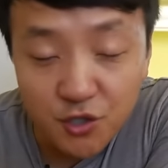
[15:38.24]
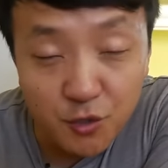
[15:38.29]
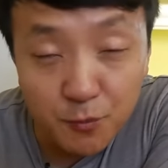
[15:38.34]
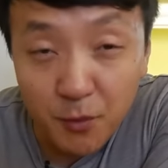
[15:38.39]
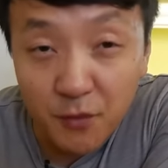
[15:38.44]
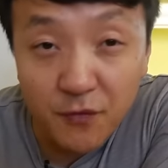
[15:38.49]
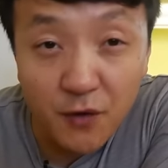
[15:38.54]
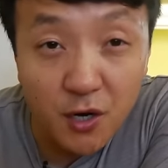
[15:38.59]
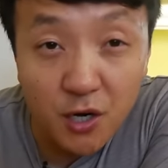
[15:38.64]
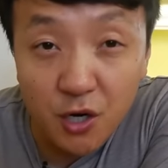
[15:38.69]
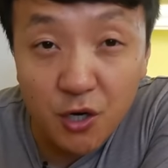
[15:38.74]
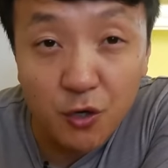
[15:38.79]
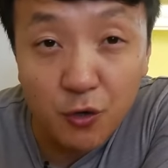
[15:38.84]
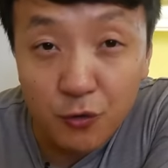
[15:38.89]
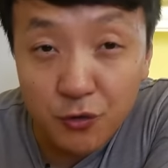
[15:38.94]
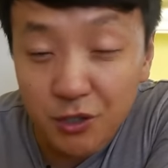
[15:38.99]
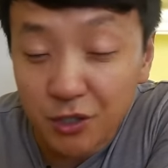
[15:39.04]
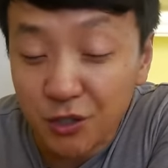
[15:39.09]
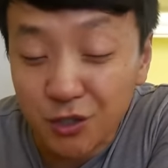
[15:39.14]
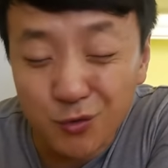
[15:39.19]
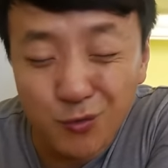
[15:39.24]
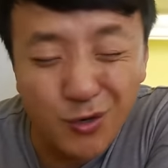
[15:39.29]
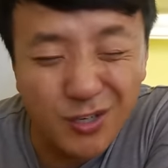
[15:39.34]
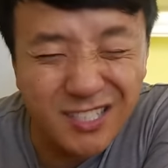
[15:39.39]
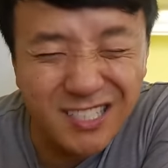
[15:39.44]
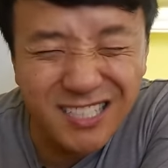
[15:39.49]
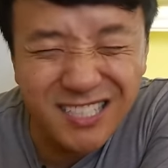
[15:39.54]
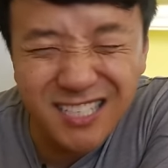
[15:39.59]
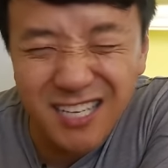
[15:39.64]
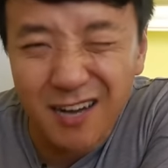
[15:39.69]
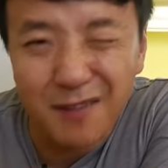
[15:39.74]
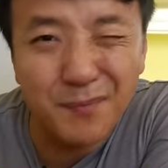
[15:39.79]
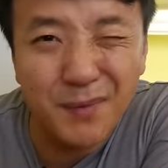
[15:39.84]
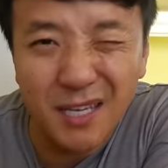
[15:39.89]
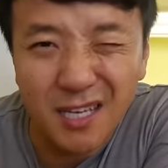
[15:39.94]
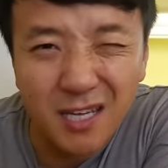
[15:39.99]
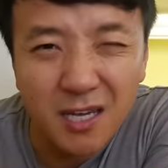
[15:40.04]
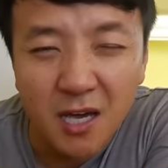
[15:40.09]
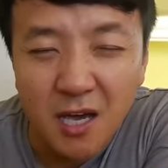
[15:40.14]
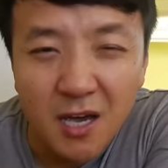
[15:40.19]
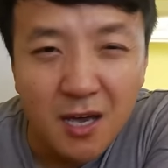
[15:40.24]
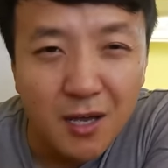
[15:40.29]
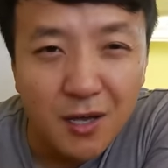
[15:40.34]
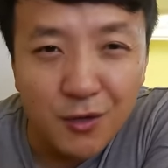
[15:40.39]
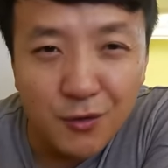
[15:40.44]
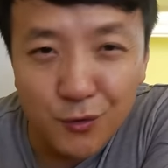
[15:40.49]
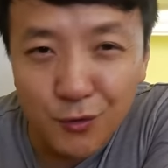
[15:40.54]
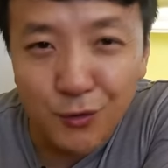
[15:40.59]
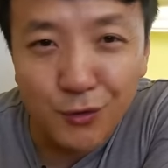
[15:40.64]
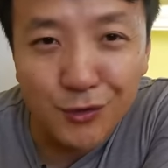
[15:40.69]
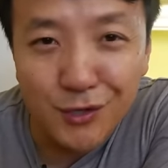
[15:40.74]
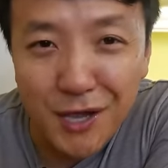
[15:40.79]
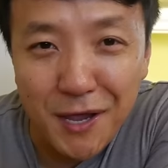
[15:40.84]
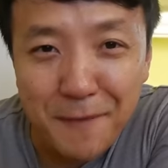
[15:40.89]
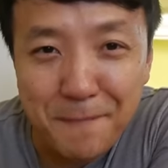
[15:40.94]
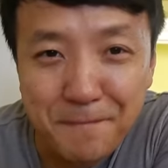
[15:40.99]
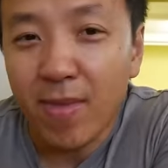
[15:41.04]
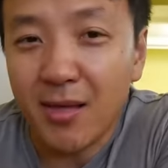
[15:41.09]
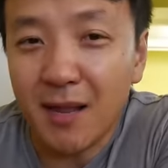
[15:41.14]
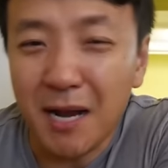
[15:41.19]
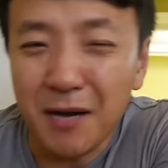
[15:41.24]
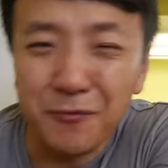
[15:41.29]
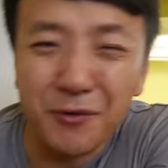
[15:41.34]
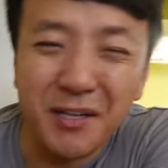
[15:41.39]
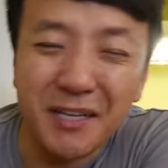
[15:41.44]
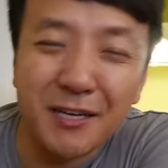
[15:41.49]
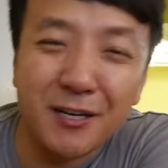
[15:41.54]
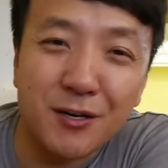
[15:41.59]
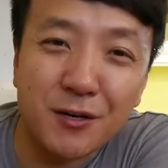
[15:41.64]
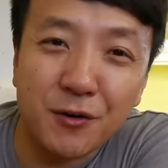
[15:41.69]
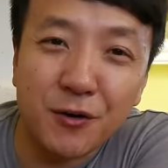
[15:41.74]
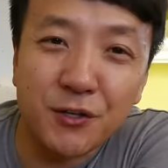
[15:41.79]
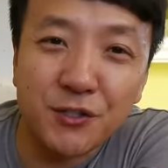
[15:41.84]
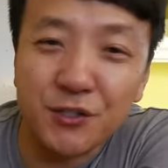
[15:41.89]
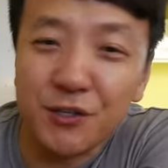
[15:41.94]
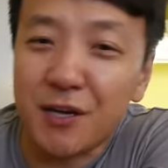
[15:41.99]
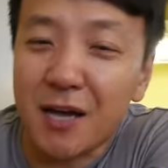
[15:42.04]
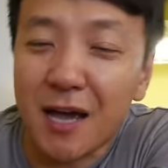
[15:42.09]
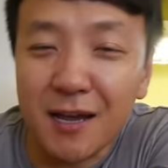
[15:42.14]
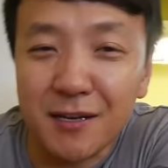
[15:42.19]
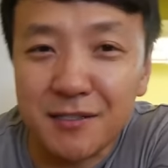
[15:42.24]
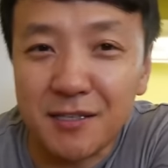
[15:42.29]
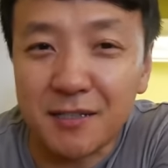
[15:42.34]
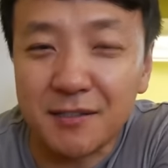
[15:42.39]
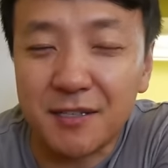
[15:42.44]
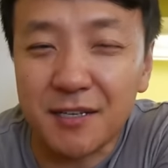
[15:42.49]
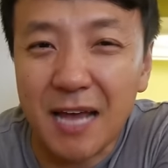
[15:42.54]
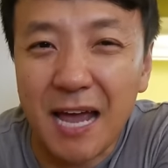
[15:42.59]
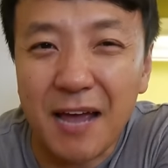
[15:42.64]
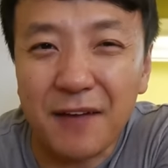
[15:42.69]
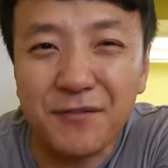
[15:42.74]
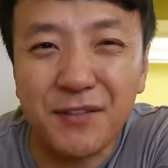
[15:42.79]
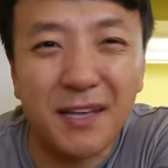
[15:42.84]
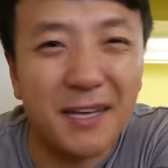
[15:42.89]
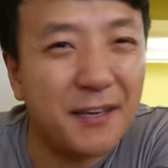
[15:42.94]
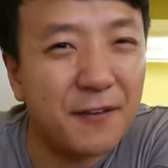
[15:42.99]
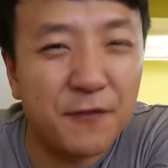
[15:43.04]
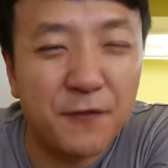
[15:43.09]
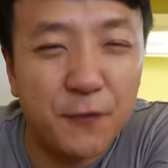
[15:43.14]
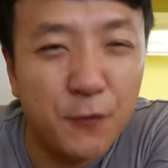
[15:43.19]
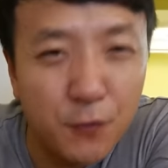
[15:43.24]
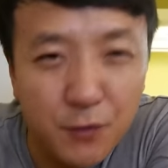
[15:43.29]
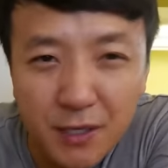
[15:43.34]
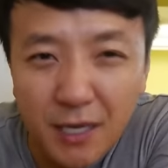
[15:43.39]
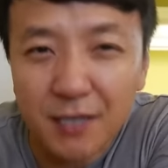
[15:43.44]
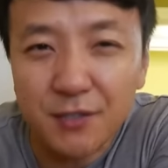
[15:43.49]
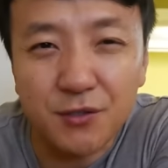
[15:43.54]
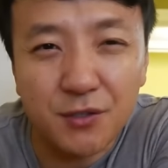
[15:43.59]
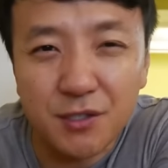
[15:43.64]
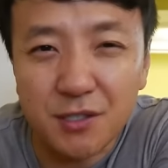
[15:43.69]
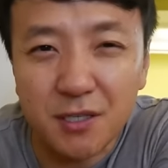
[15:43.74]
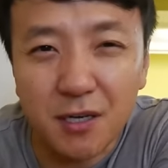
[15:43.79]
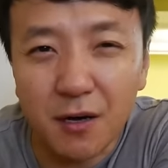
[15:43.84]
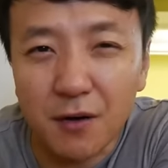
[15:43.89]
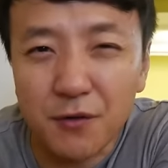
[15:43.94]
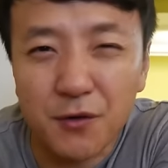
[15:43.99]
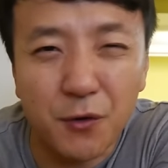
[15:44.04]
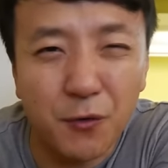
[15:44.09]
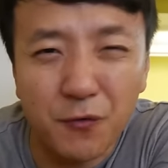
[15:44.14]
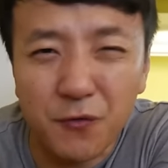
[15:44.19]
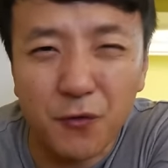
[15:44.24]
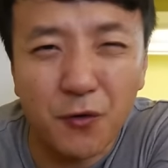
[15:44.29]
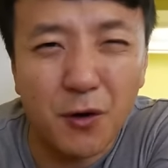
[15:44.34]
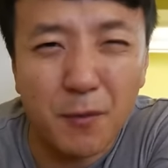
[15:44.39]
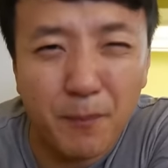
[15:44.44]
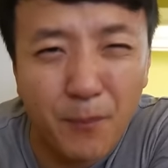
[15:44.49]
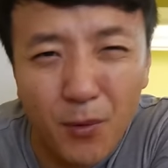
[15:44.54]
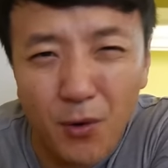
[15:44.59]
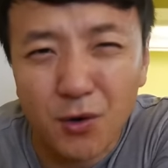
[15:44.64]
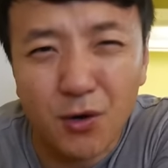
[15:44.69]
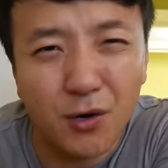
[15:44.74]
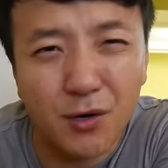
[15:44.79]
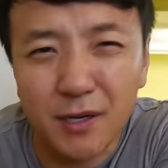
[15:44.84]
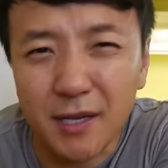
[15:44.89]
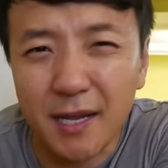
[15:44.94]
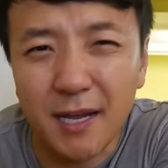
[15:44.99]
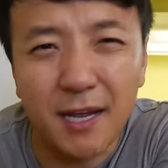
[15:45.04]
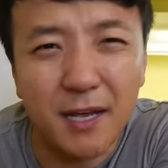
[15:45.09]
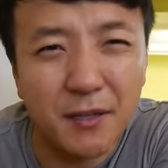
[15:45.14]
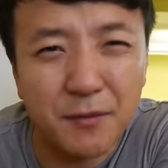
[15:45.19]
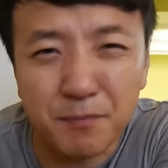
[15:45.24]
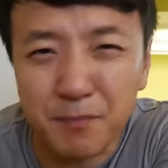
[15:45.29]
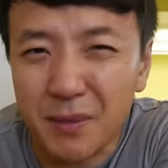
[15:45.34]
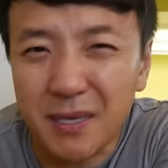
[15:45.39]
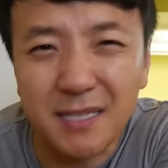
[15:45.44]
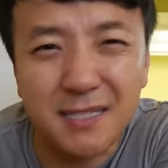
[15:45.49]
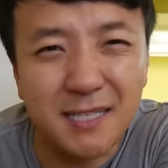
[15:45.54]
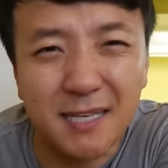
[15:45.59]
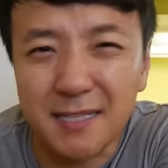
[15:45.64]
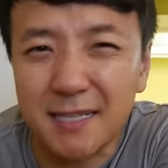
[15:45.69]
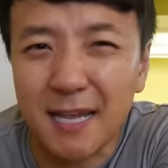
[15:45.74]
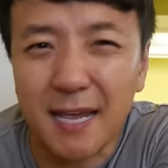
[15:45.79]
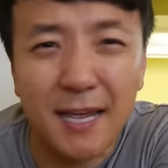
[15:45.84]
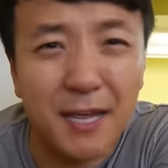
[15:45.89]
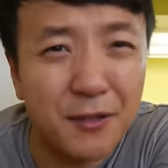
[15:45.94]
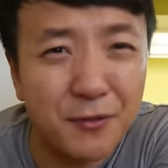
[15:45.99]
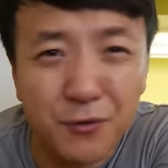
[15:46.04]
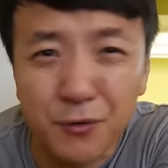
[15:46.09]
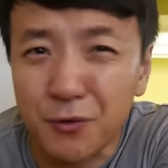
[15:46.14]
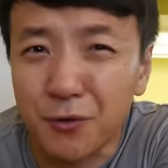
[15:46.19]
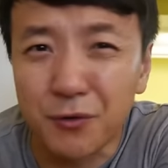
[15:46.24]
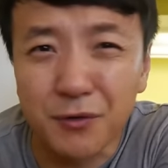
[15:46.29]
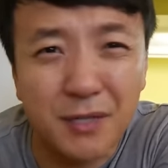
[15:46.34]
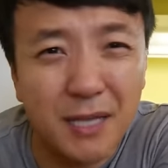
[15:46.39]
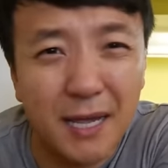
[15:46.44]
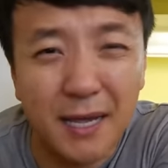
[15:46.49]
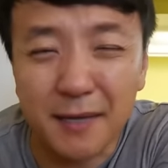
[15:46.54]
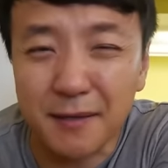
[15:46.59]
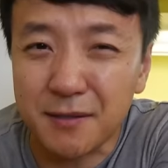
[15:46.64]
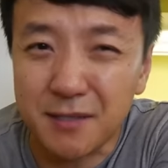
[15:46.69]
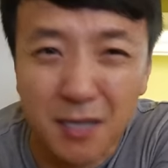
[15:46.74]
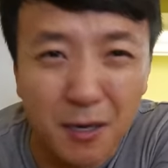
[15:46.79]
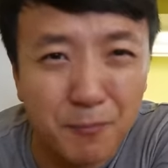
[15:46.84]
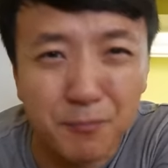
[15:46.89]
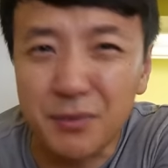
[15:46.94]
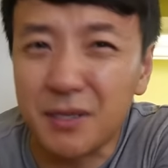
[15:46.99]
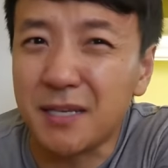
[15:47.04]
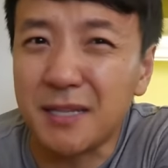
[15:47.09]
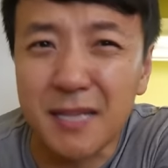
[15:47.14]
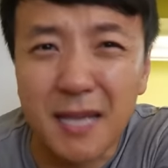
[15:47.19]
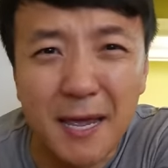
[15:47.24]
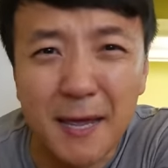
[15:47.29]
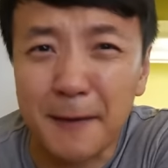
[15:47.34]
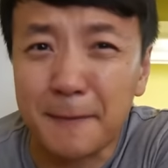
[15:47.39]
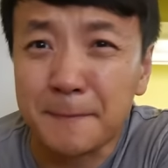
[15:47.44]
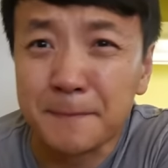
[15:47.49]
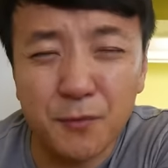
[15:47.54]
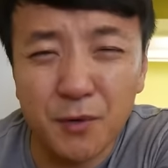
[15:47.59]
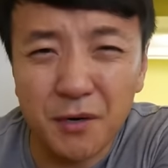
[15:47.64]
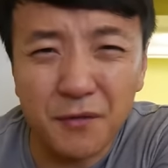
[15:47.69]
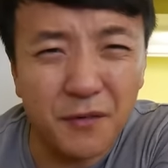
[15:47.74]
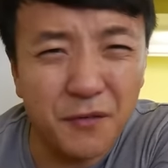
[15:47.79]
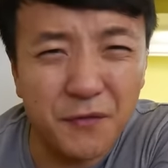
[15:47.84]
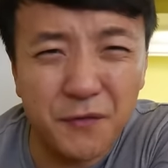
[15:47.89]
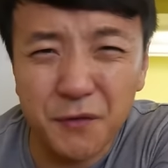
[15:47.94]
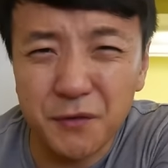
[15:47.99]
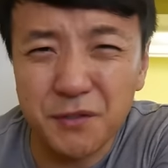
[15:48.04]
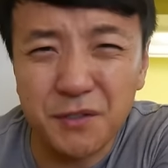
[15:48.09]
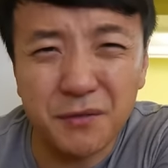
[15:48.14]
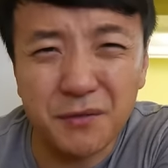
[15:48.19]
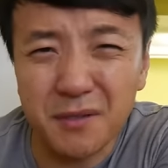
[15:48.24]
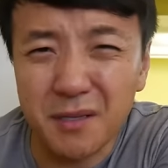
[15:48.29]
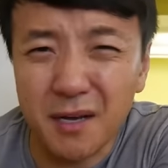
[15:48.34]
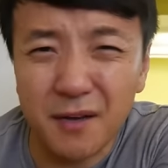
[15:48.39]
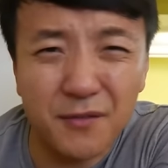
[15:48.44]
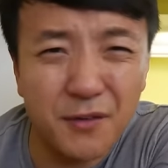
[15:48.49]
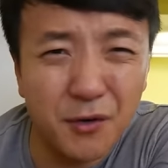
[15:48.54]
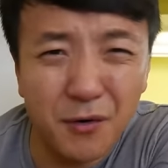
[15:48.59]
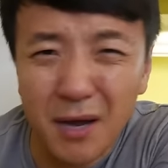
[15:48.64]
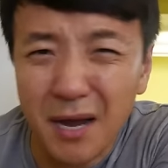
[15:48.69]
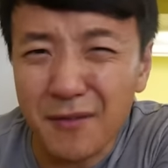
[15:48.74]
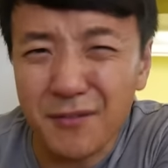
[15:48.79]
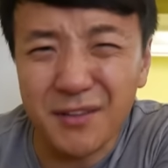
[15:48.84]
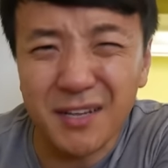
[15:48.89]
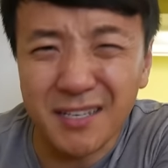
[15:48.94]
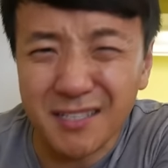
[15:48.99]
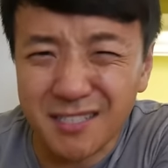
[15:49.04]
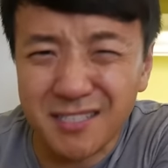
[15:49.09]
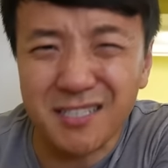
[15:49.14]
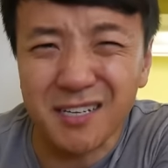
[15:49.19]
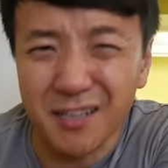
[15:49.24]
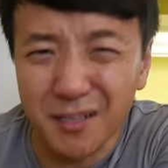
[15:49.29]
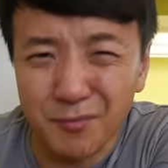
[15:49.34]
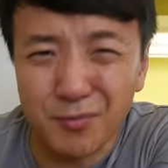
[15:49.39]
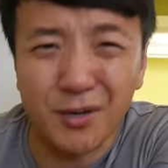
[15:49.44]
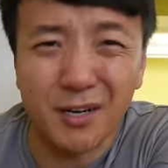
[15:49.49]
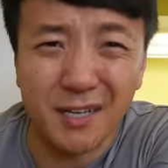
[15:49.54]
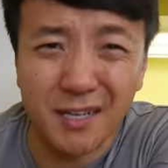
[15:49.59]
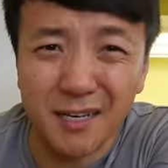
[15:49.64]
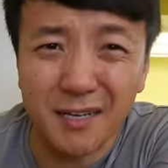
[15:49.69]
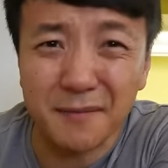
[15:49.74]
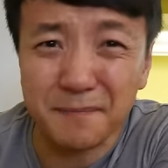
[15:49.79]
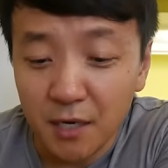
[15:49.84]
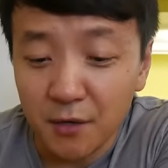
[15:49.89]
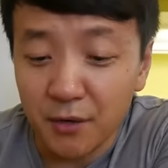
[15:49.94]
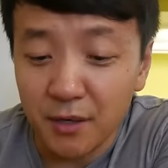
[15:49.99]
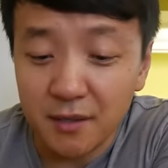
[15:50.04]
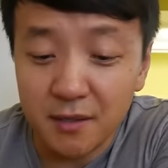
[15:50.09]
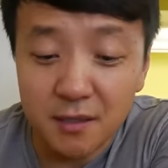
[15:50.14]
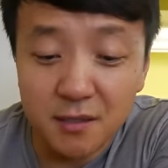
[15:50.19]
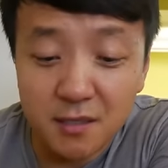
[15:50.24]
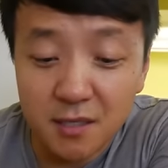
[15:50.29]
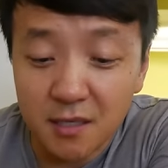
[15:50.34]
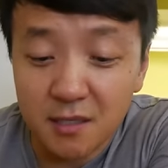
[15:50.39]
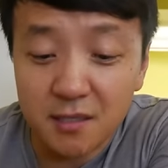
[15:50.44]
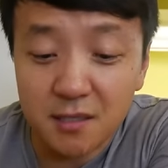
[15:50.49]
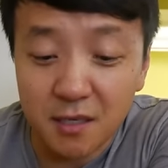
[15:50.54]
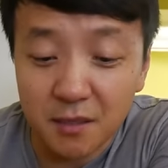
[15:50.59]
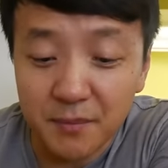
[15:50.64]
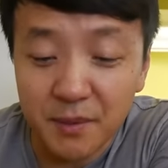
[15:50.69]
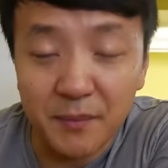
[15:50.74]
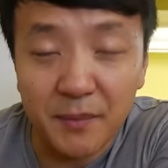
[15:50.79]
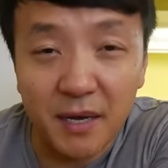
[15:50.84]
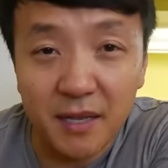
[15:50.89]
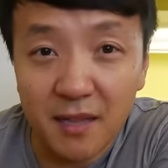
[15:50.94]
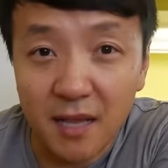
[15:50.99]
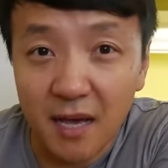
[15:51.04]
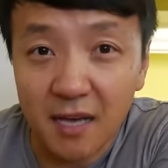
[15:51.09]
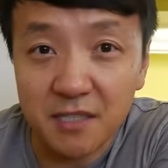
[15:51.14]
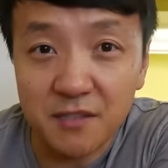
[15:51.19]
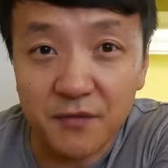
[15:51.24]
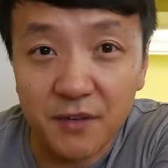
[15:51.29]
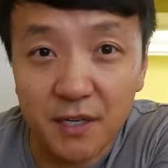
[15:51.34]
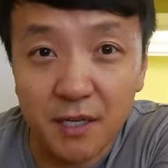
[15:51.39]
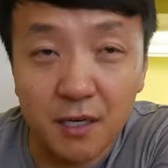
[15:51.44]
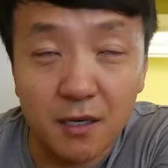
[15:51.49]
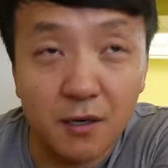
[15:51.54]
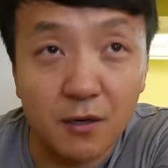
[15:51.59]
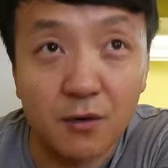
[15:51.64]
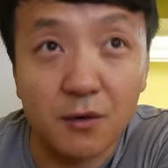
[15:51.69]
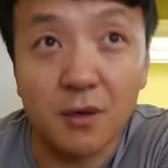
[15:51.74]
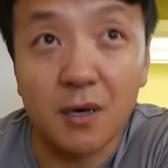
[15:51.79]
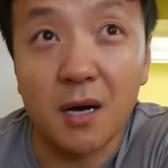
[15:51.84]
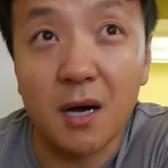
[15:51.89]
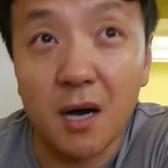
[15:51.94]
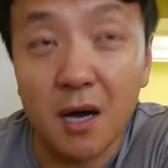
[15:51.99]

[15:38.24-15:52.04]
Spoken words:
super fun conclusion to a yummy noodle day. And I really encourage you guys to have like food days yourself. Go for a burger day, a pizza day, noodle day, dumpling day. Whatever foods you love, go have a day celebrating it. Anyway, this is gonna be my last video